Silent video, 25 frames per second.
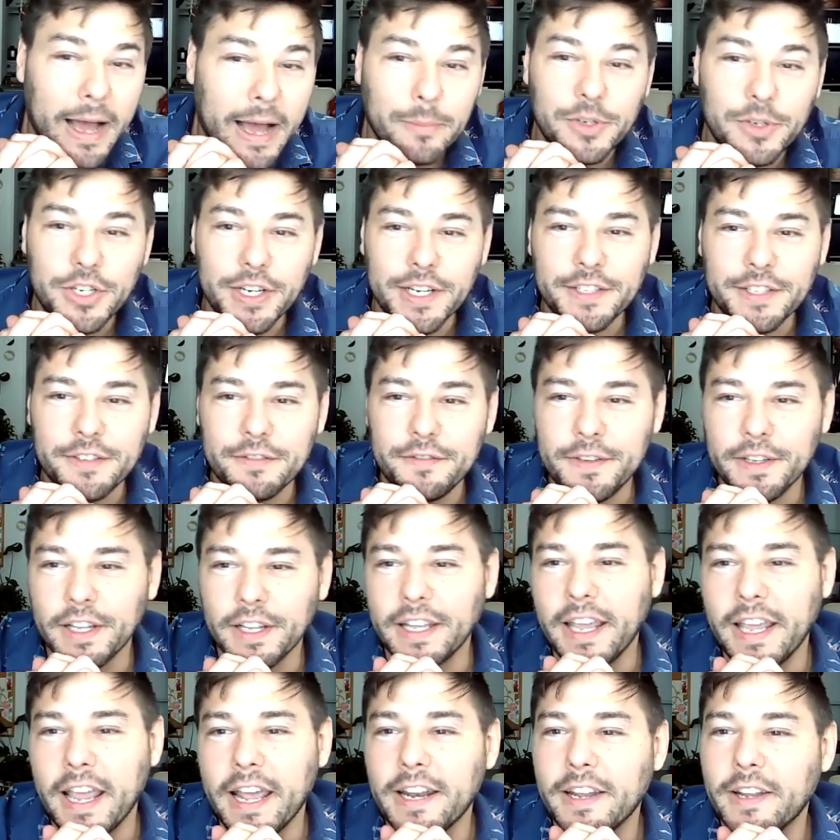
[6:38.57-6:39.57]
She is
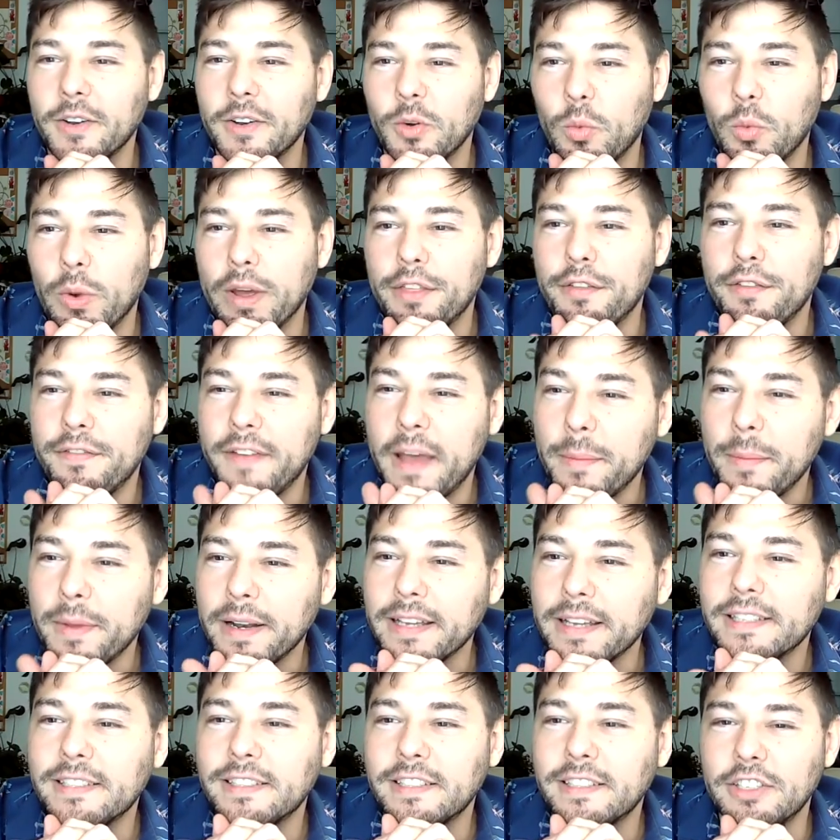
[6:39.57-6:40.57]
affiliated with
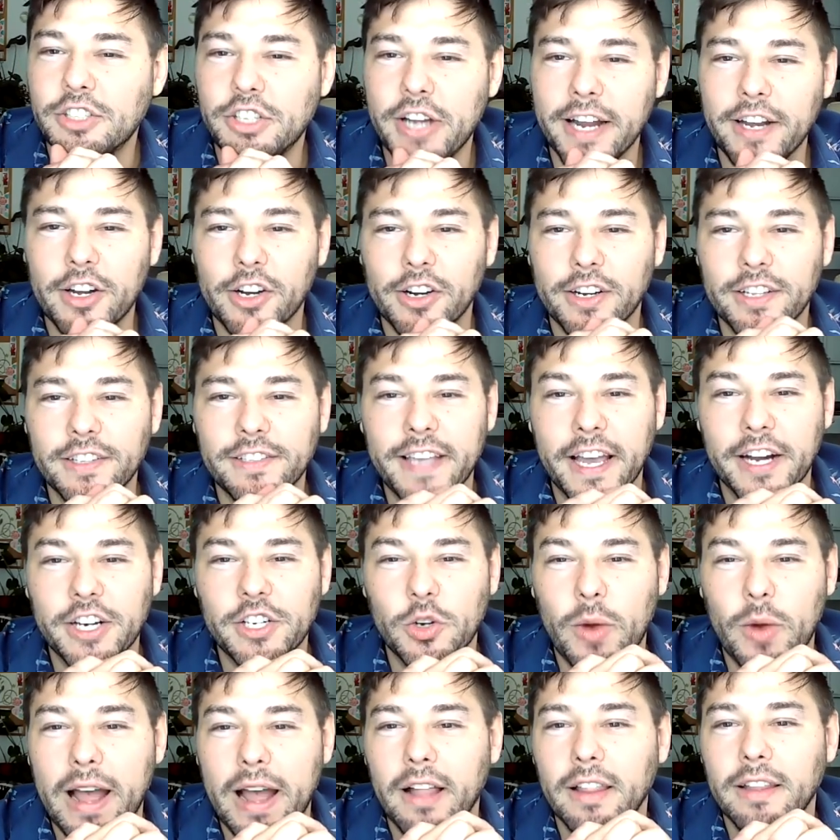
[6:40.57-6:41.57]
Feminist Gender and
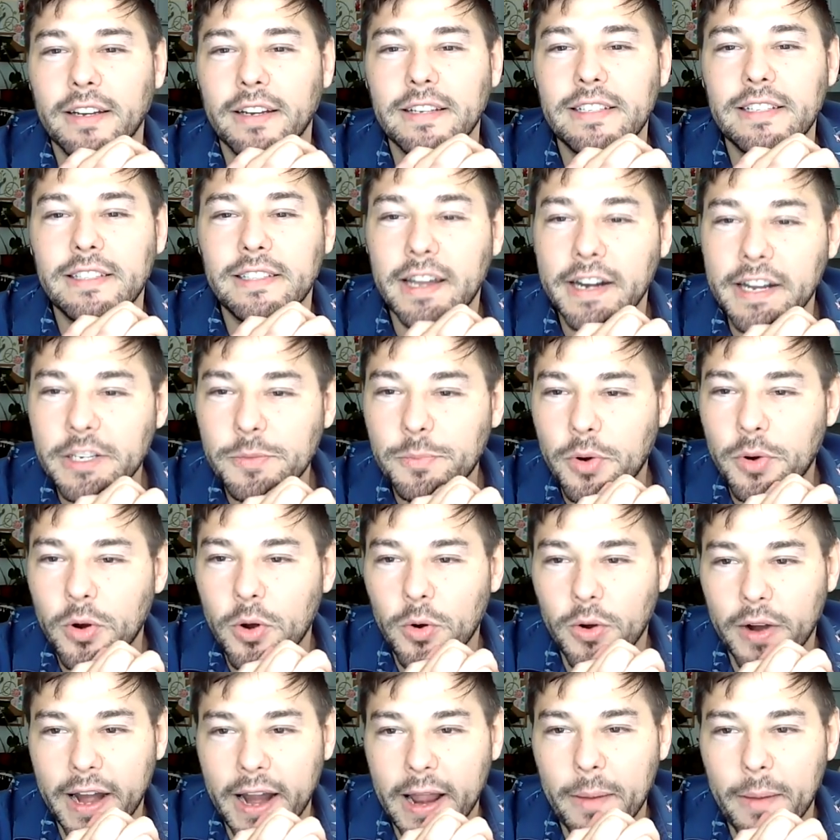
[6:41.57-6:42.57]
Sexuality Studies
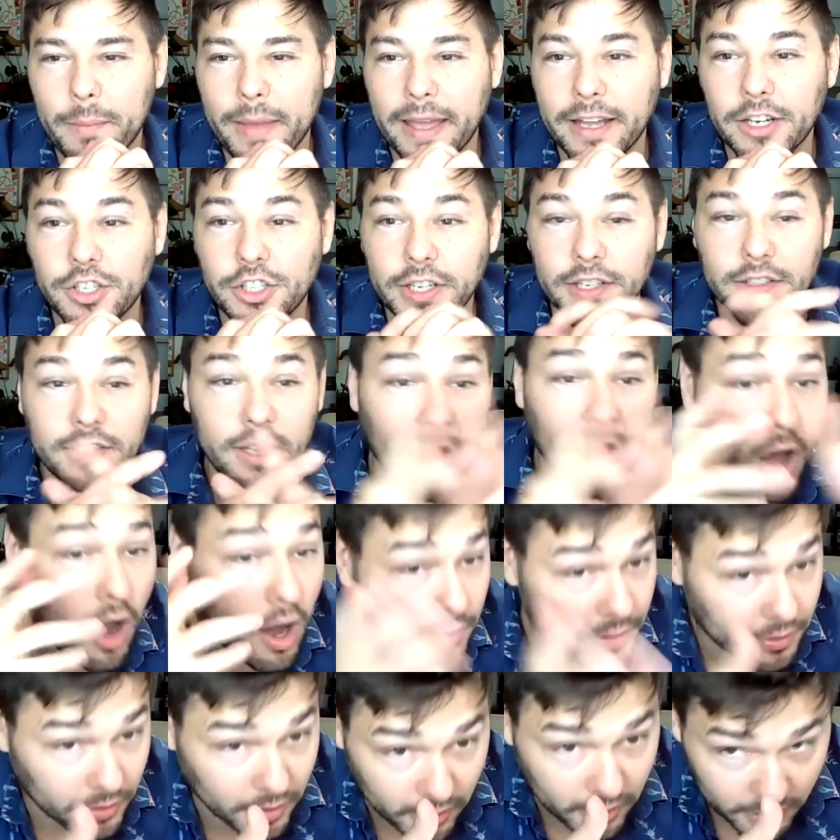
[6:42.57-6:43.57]
program, and she is the
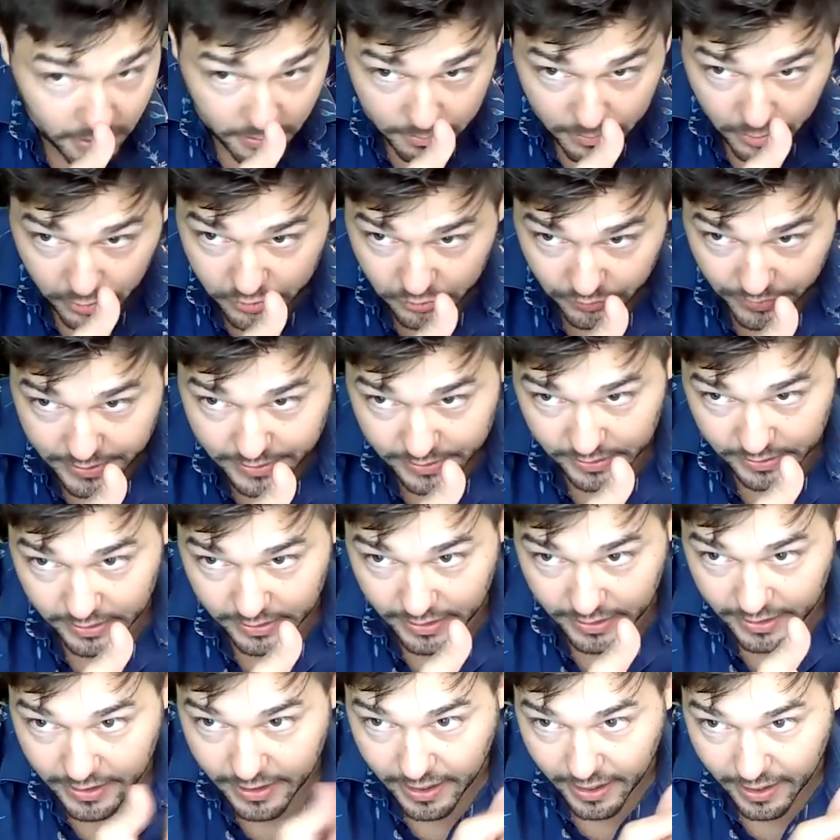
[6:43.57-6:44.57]
author, most
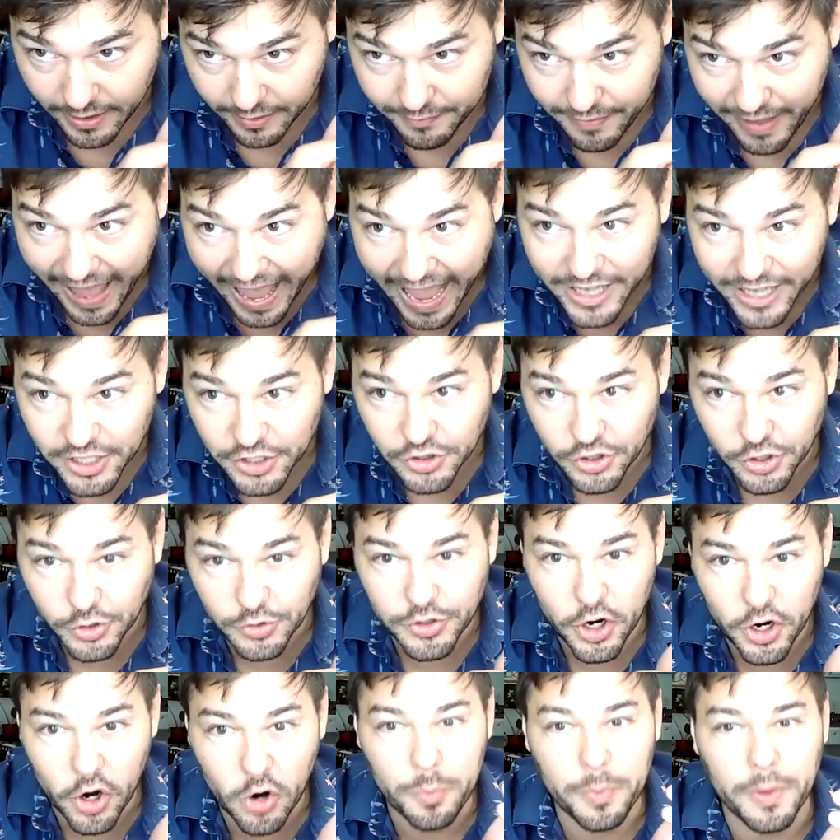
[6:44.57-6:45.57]
recently, of
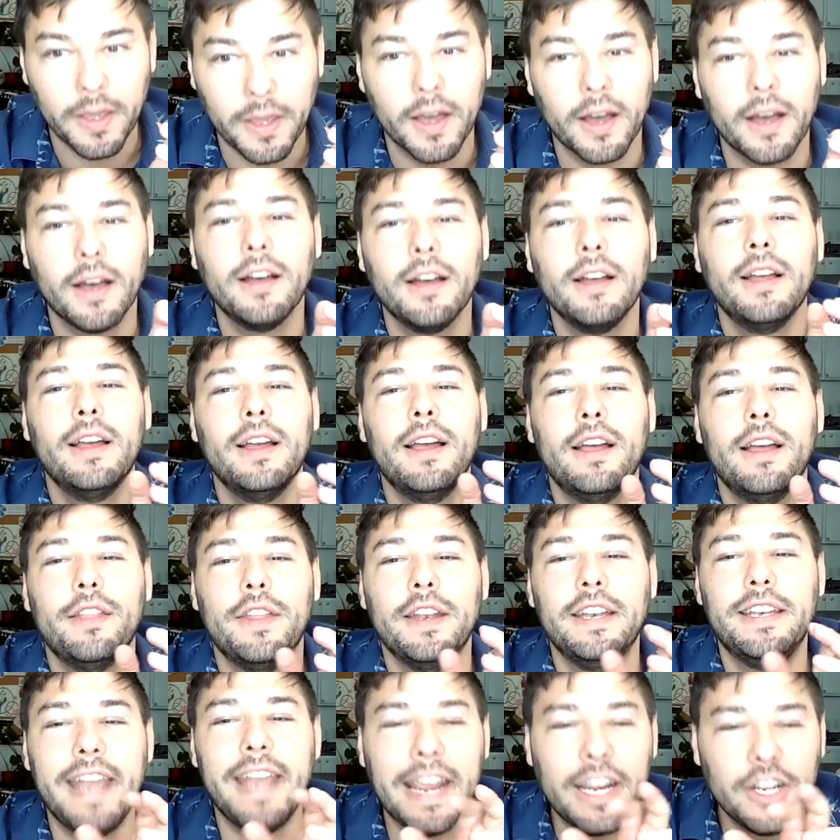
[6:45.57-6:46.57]
Astrotopia, the
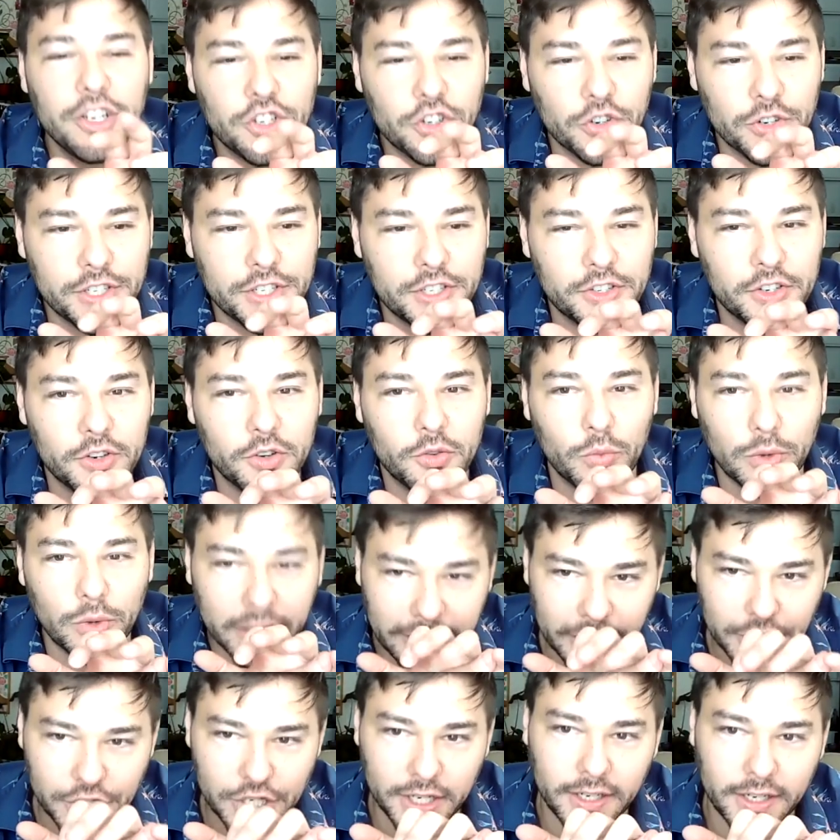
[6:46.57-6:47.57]
Dangerous
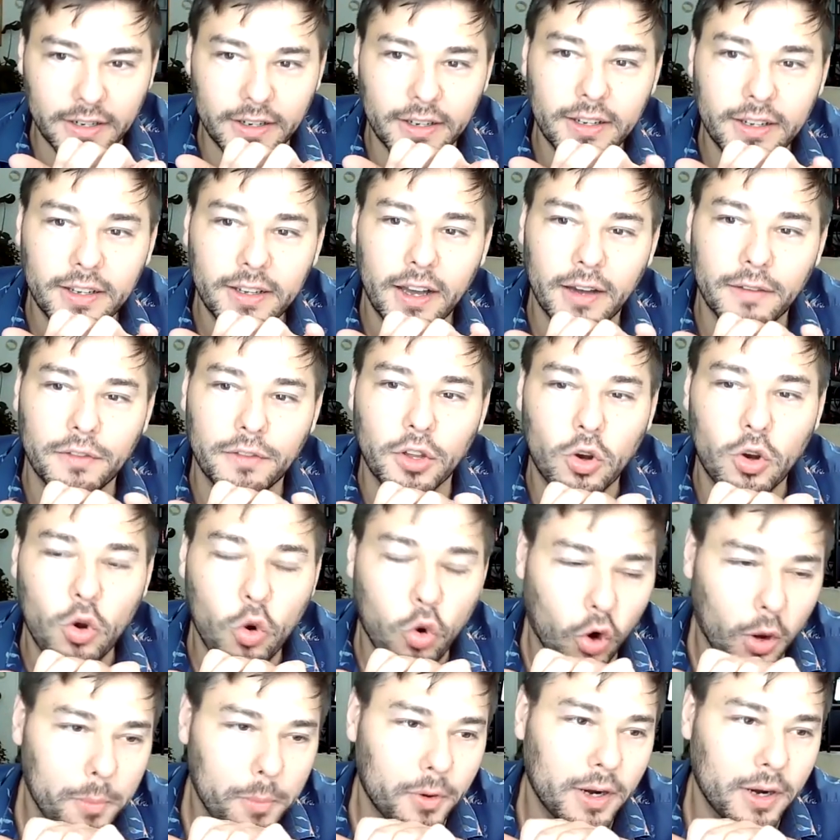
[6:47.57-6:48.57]
Religion of the
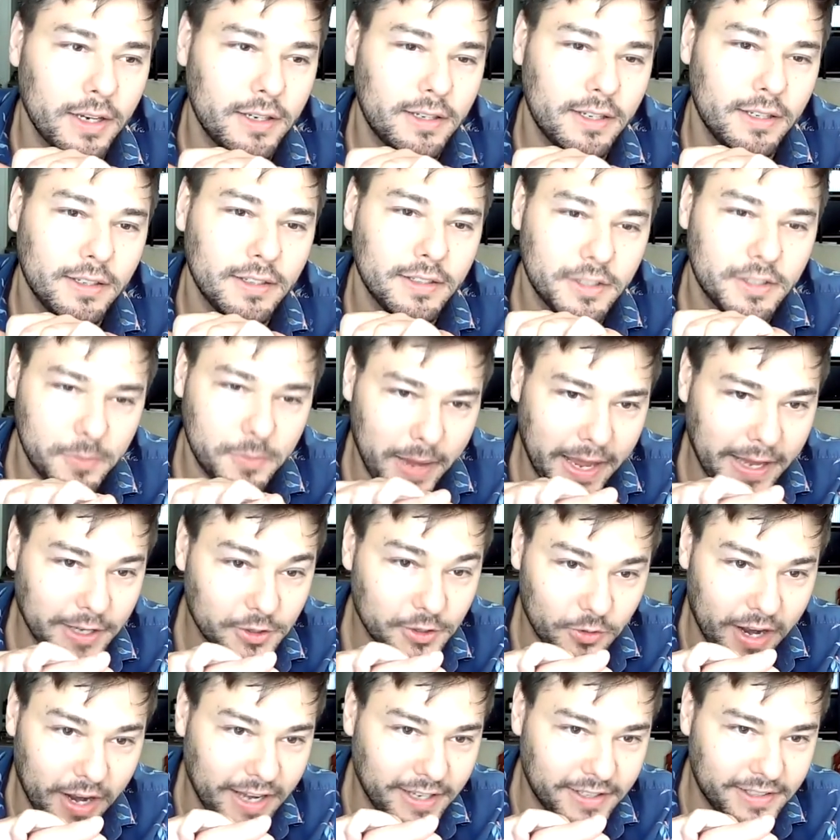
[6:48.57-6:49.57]
Corporate Space
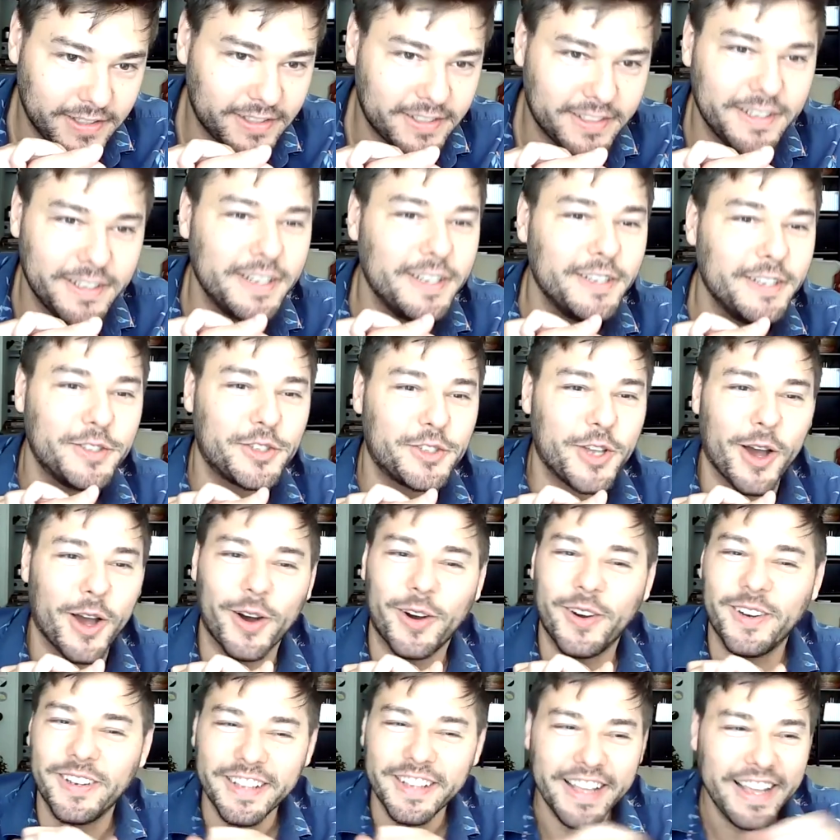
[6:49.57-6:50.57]
Race. So
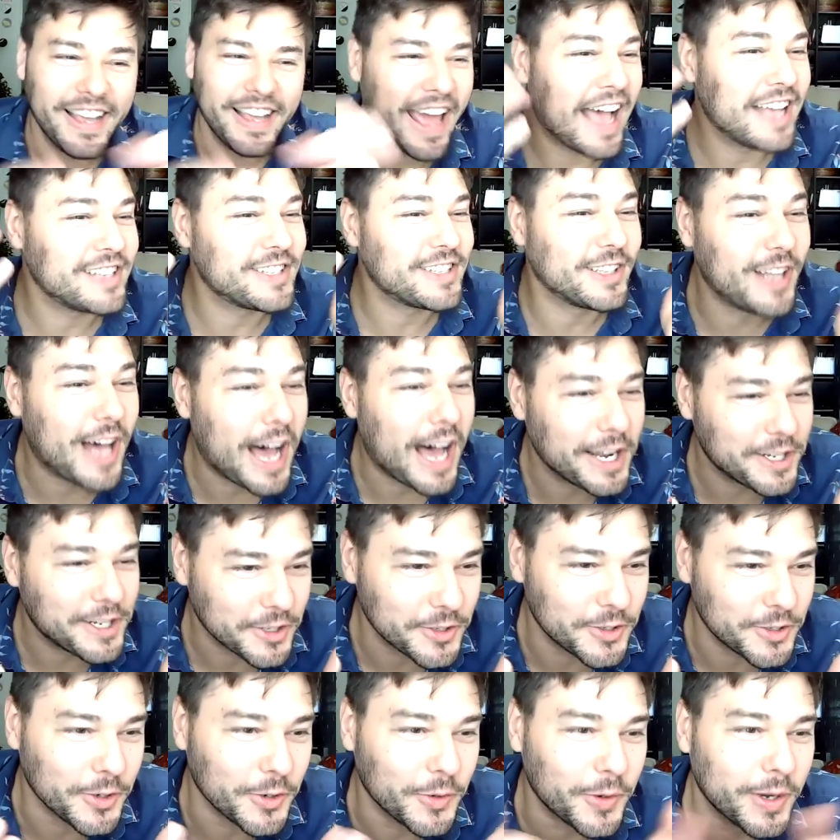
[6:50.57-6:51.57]
has a lot to
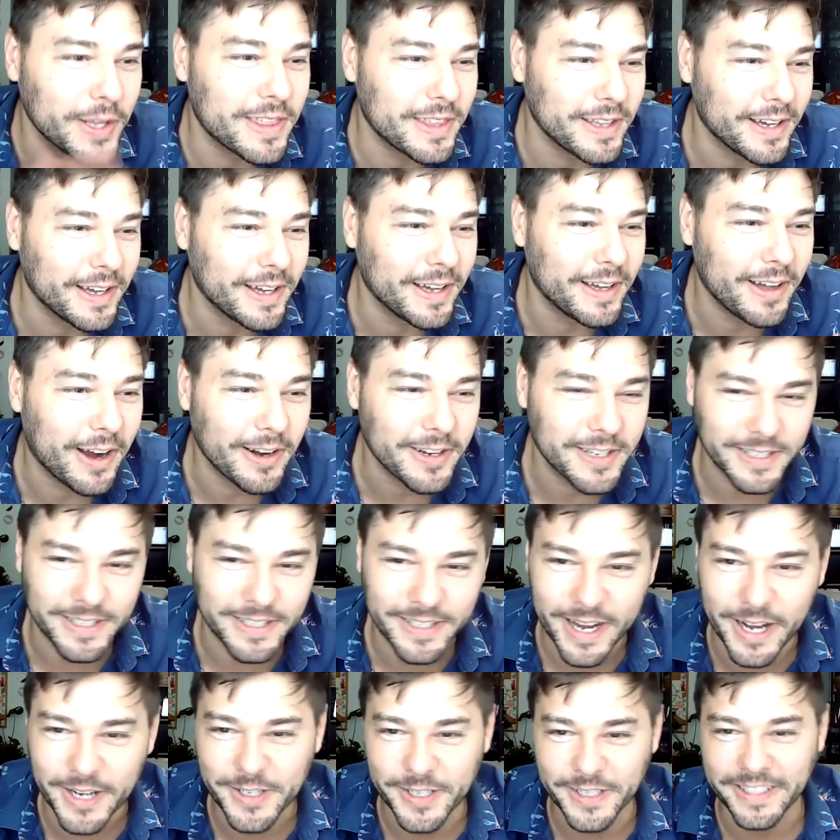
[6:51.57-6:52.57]
do with our
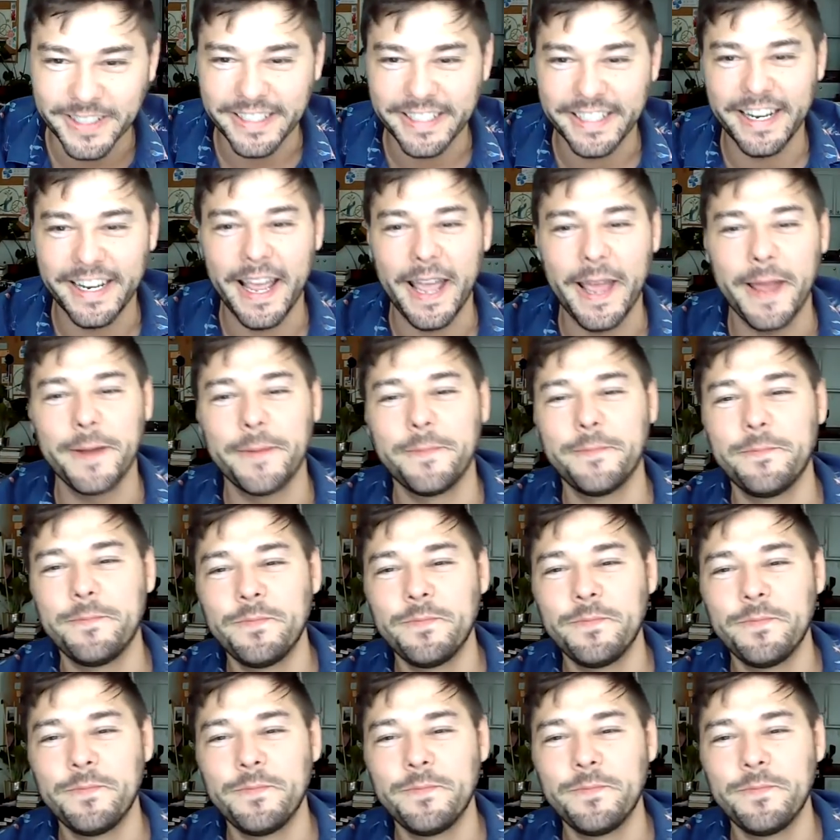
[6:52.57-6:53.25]
discussion today.